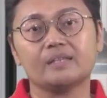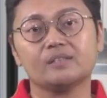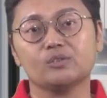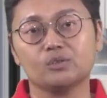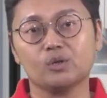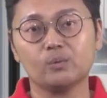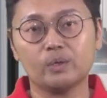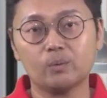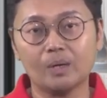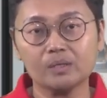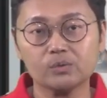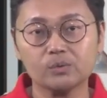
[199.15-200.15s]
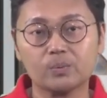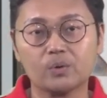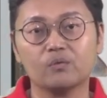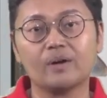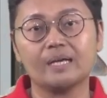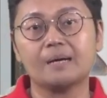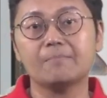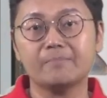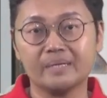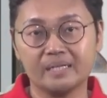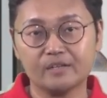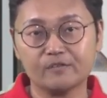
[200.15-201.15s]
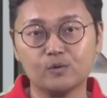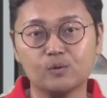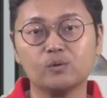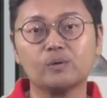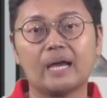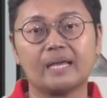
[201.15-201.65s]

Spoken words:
we want to provide a meaningful